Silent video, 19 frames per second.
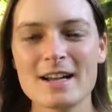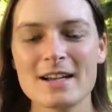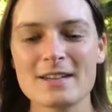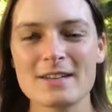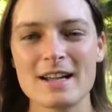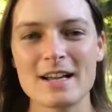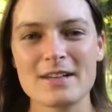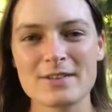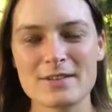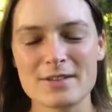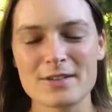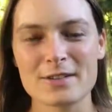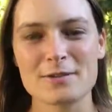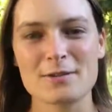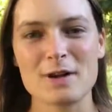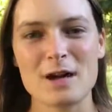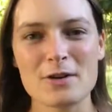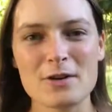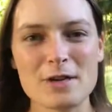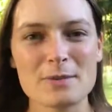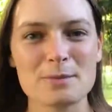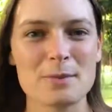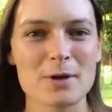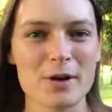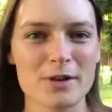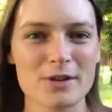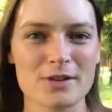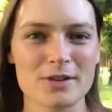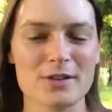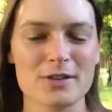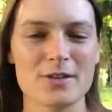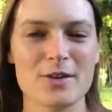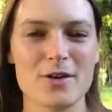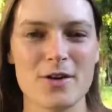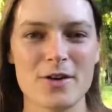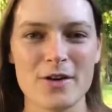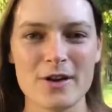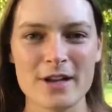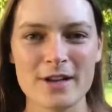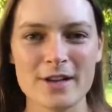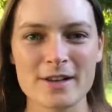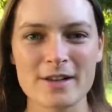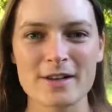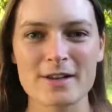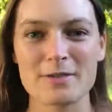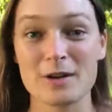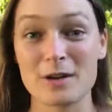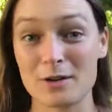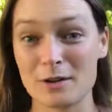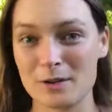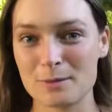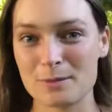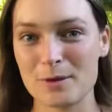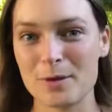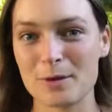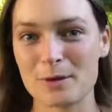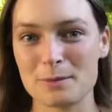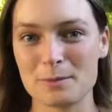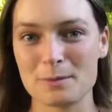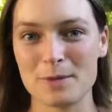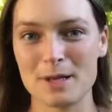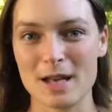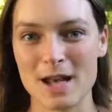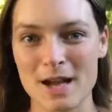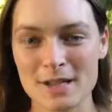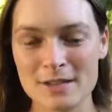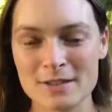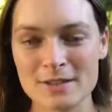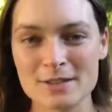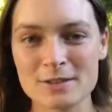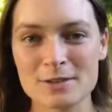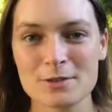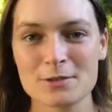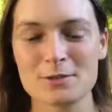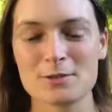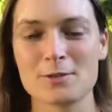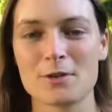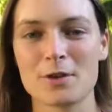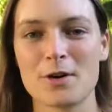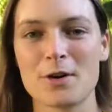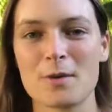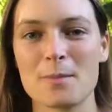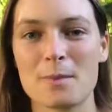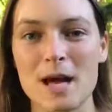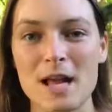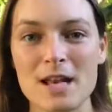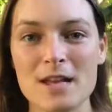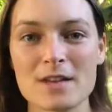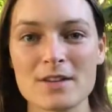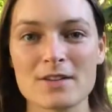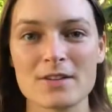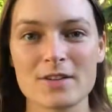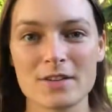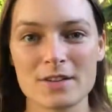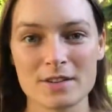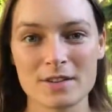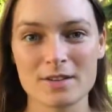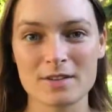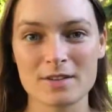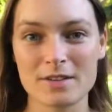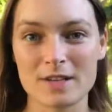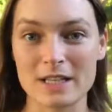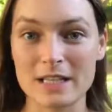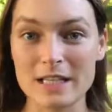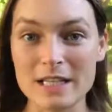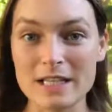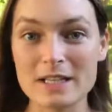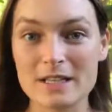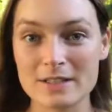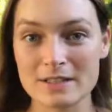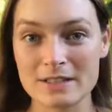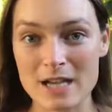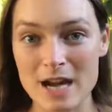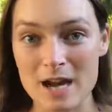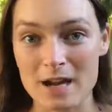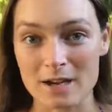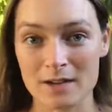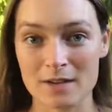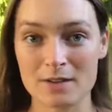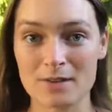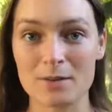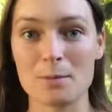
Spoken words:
That's a very important oil, a very important plant for balancing the yin and yang,